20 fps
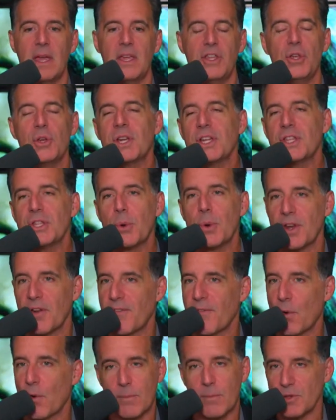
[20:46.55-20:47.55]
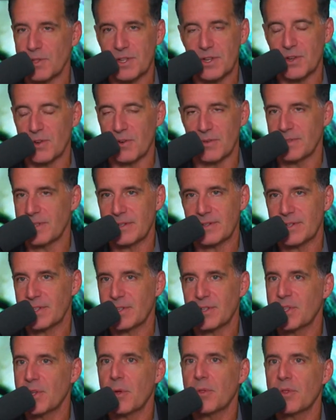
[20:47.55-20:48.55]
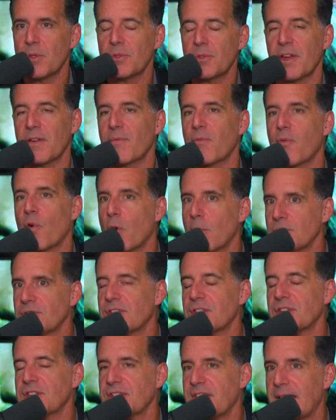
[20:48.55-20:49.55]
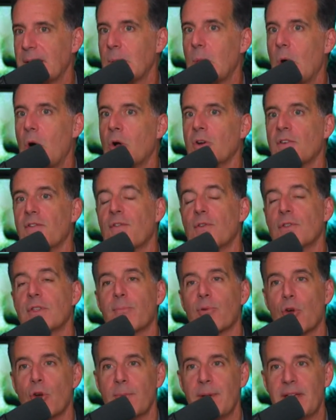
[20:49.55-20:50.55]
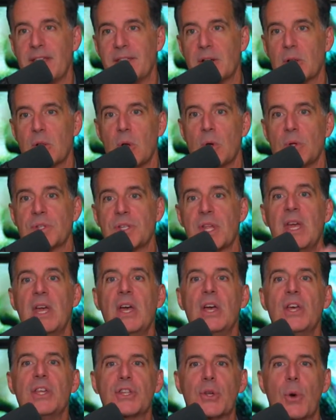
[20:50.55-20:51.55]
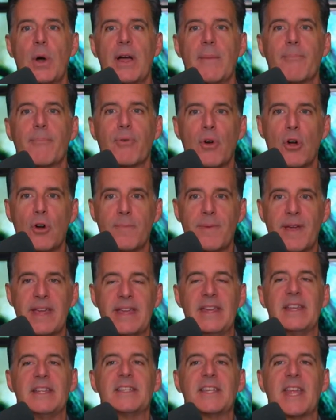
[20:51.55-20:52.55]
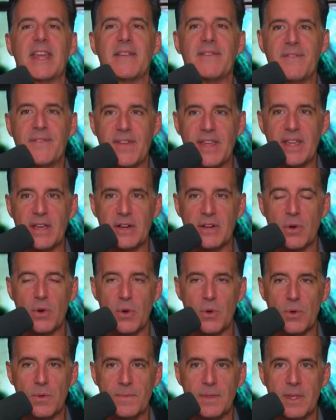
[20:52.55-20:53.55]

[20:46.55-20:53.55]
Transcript: you could do it in a formal too. There's there's no no formals just take longer for the probate to close. So a probate is a vehicle